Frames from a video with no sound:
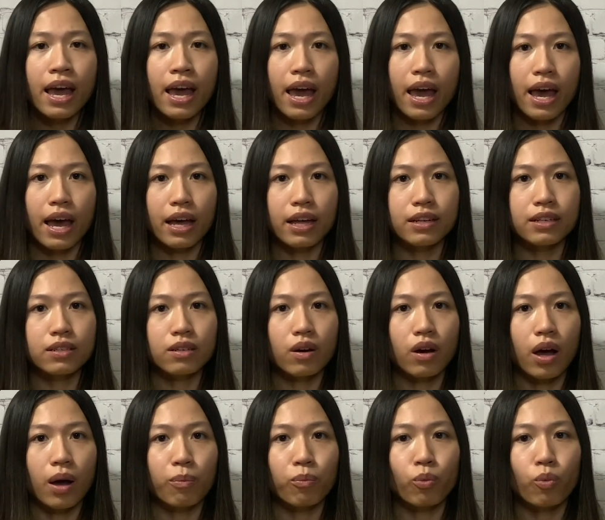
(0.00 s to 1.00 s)
And
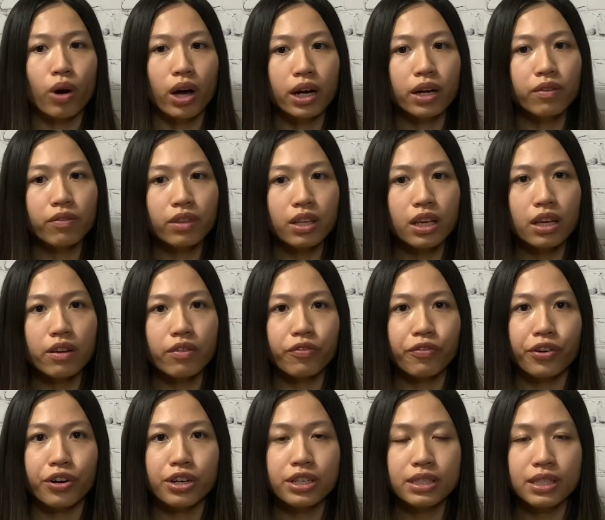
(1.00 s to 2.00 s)
um, one of the
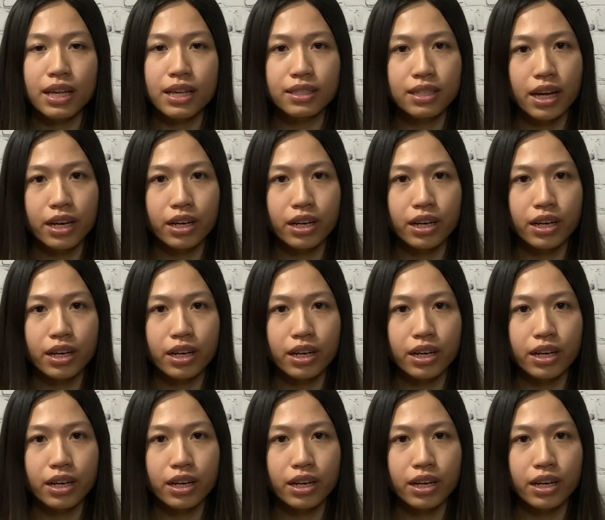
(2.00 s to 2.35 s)
first things I